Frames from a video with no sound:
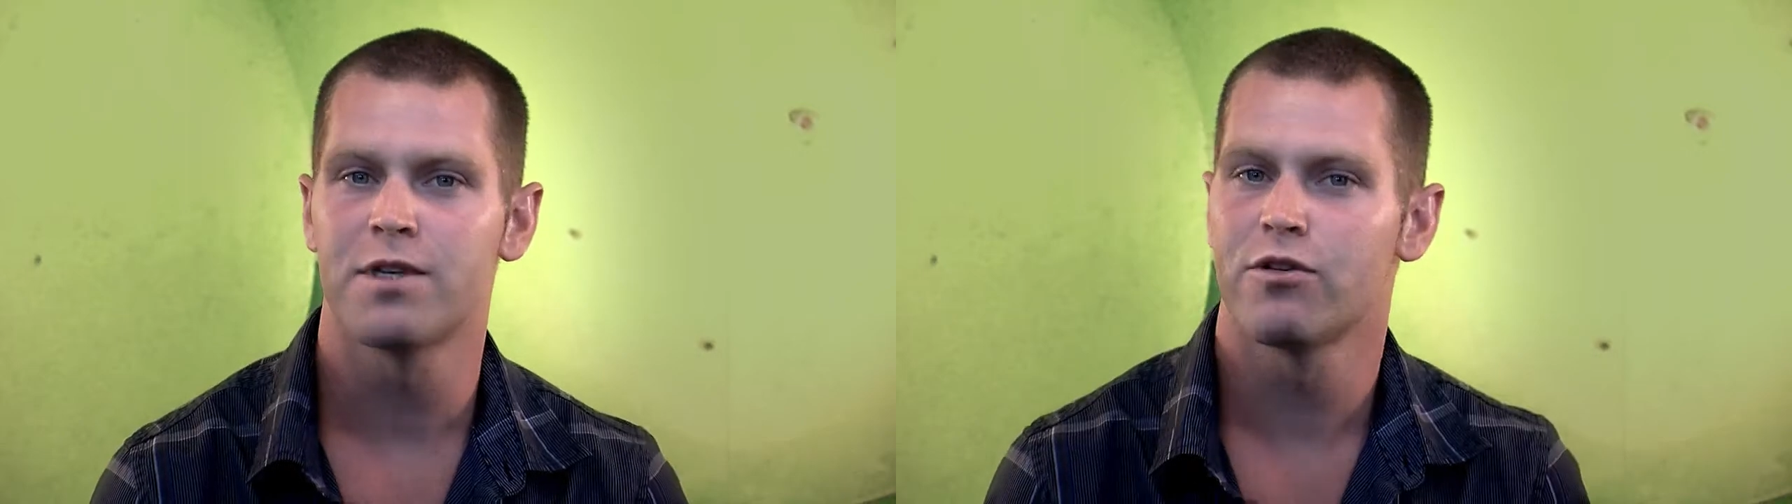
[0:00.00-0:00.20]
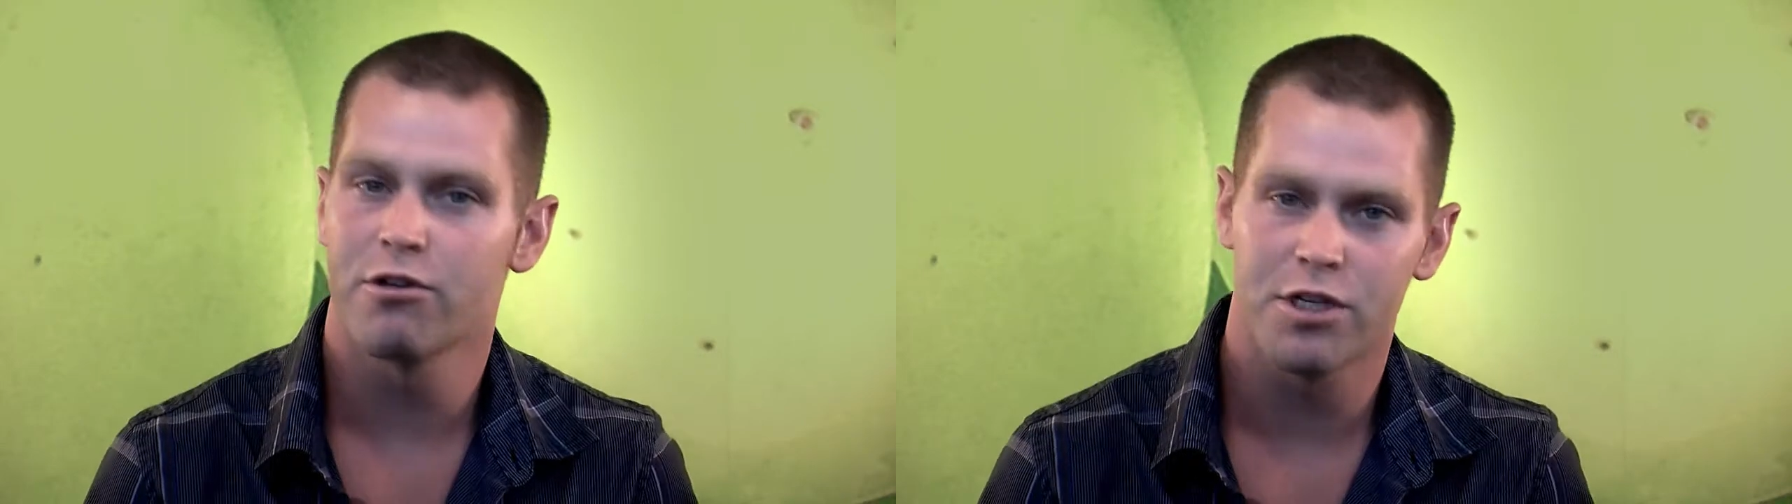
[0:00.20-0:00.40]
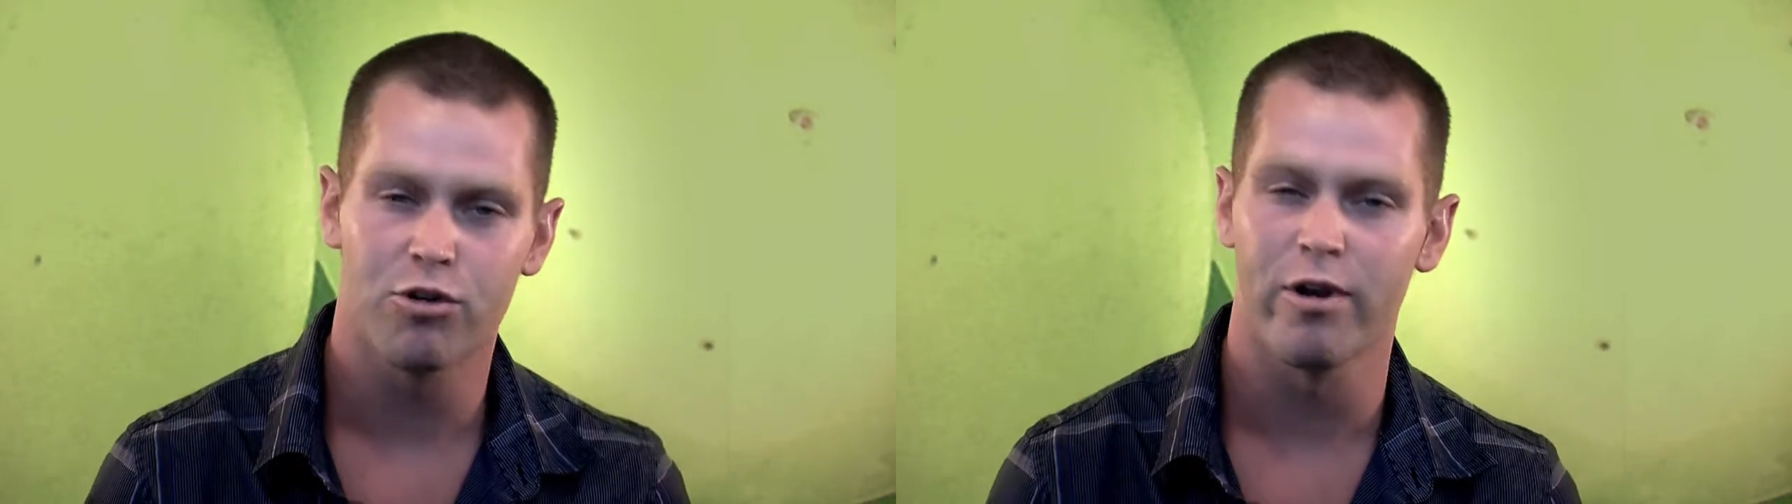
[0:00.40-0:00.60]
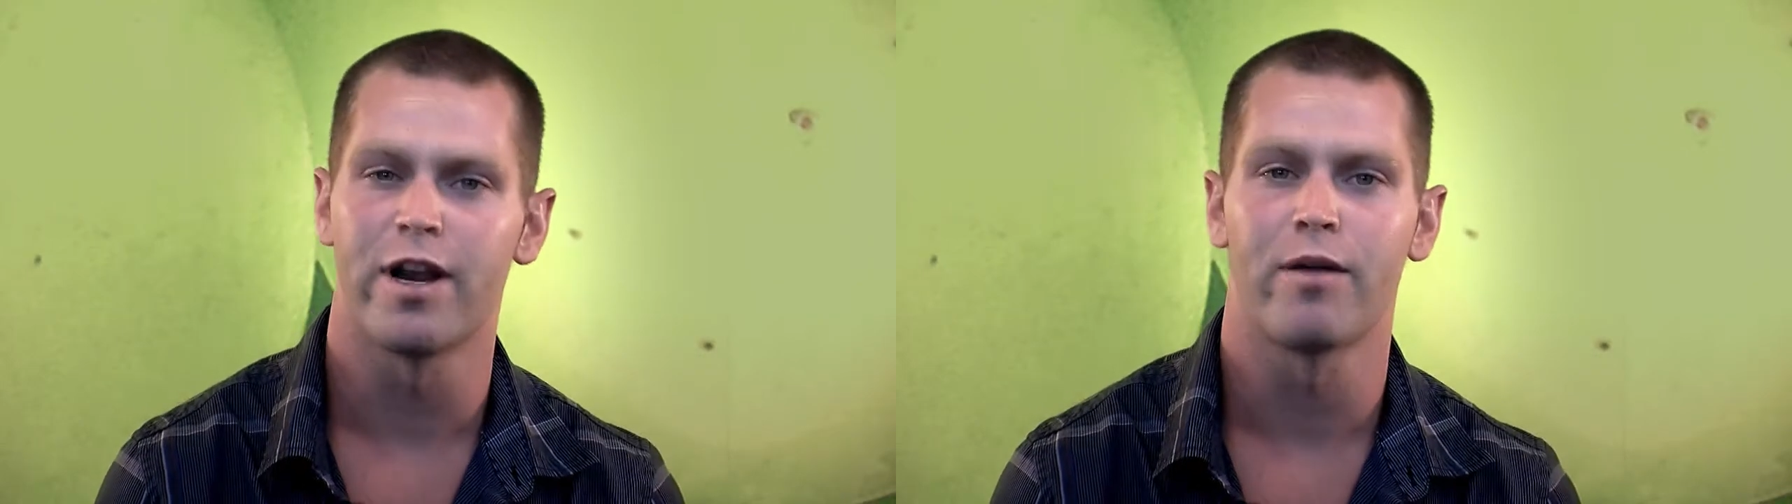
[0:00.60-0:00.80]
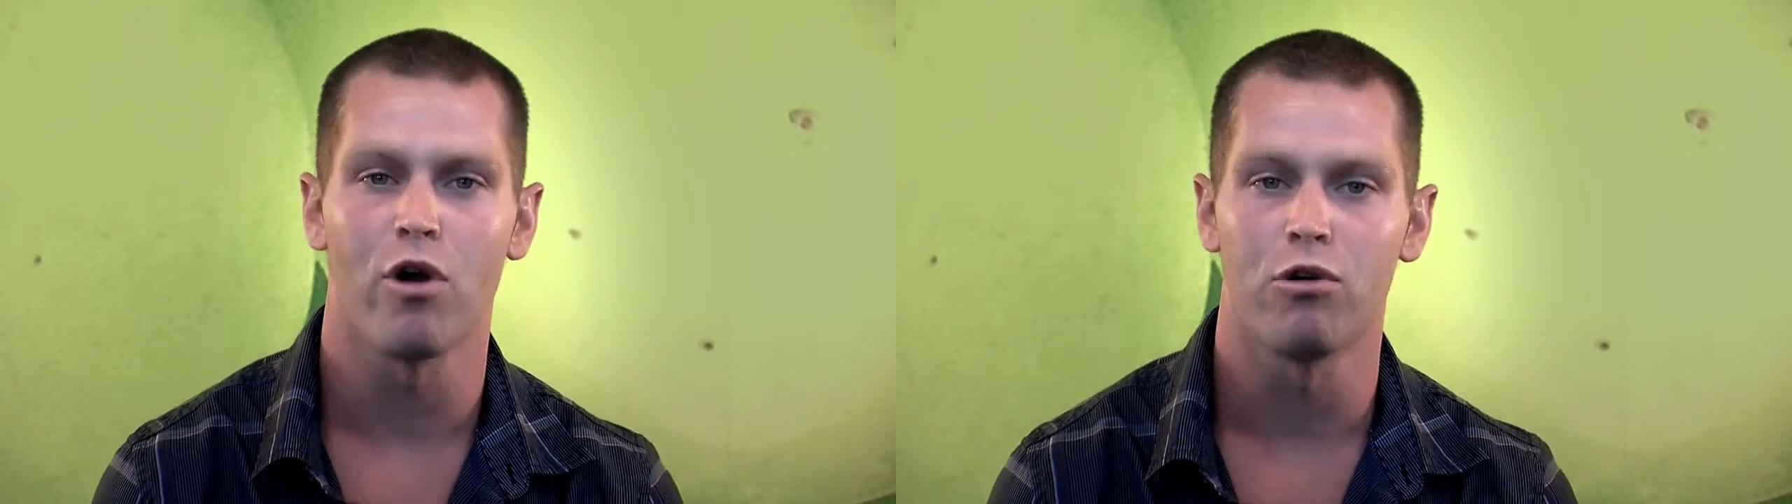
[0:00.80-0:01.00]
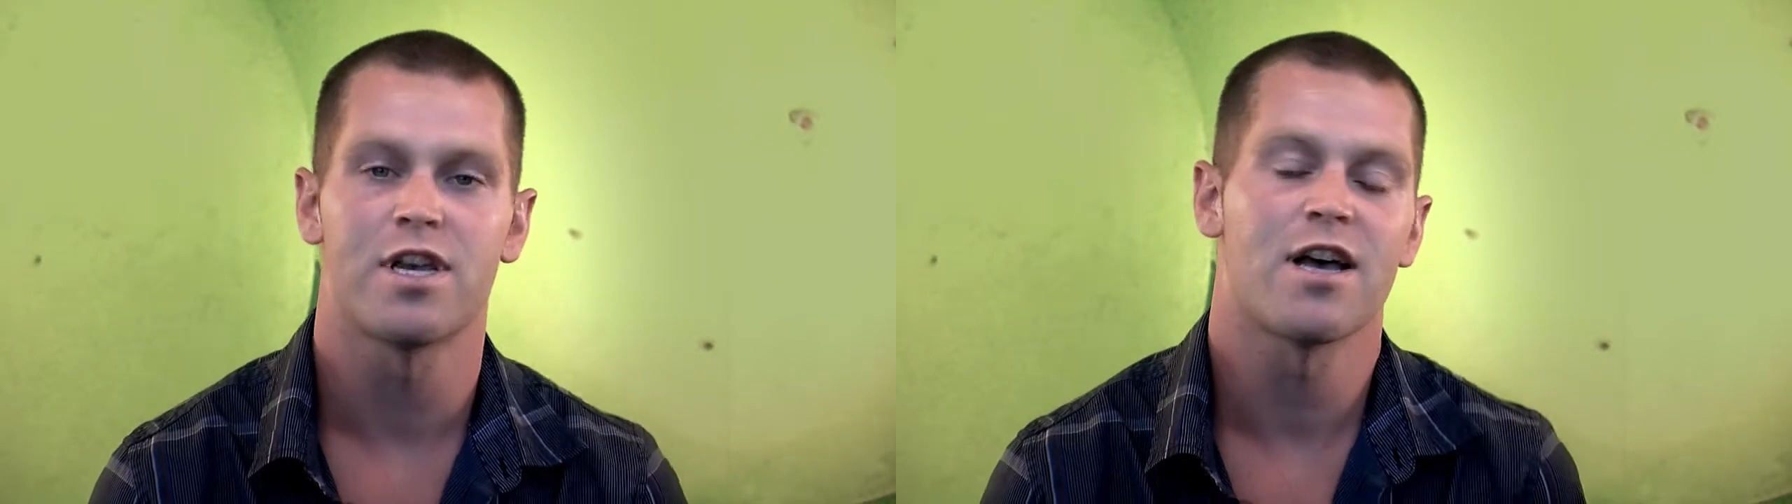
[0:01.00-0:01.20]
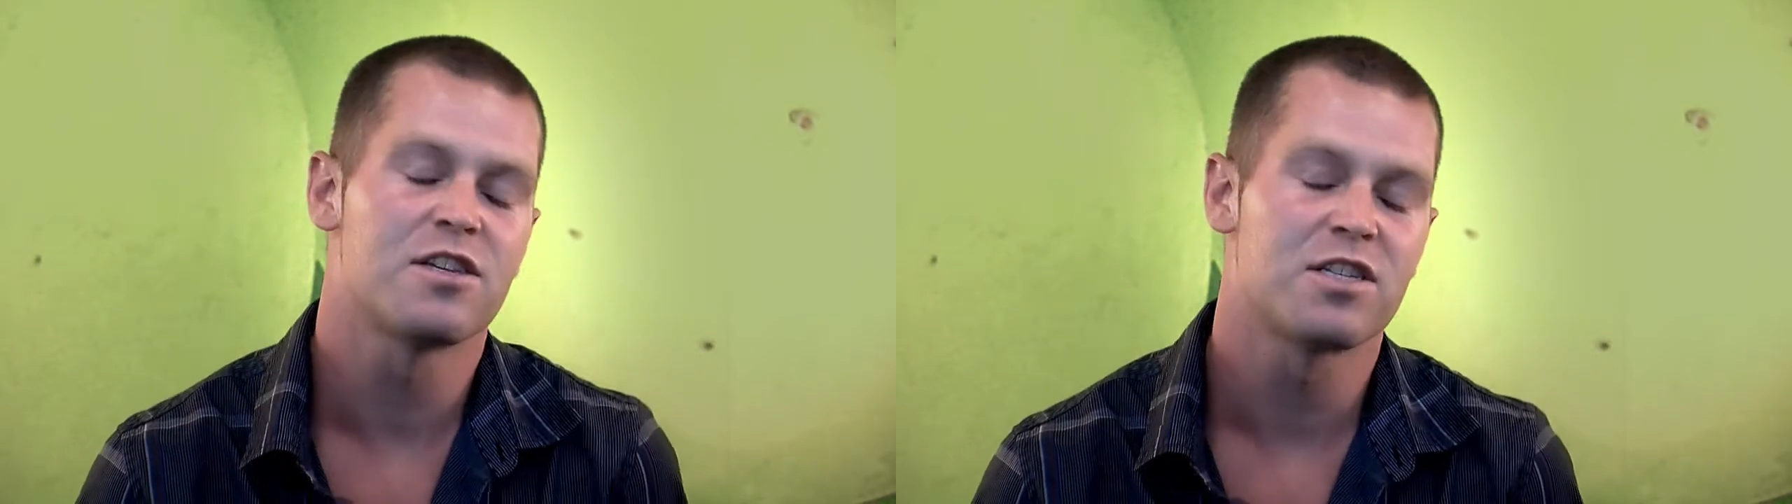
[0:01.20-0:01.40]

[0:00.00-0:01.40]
so their screening processes